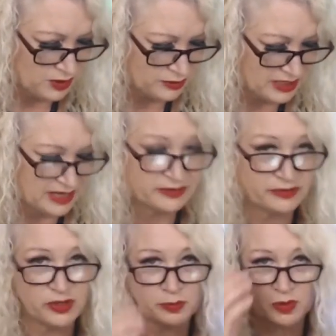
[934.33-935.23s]
We only have a
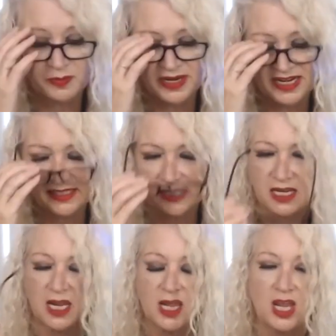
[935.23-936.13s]
few more minutes.
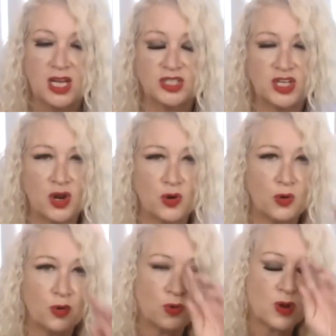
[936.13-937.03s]

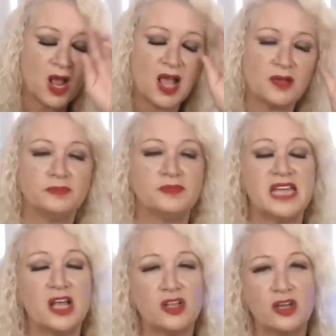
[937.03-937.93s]
So
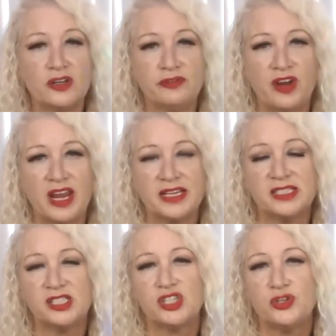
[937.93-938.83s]
tell all your
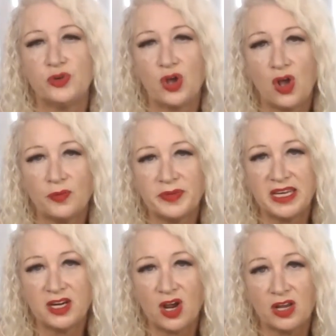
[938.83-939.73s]
friends, do call
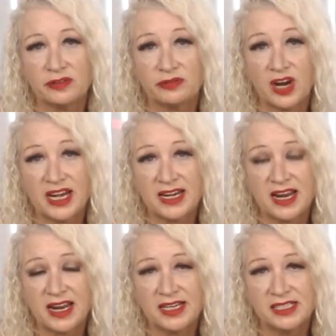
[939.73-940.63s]
me on Friday
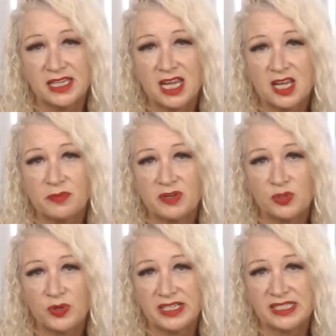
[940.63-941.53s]
night
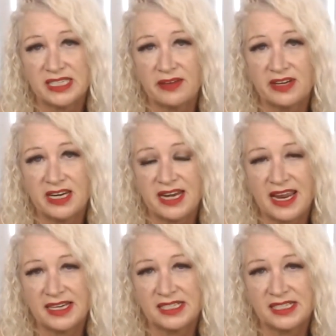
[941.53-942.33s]
between 7 and 8.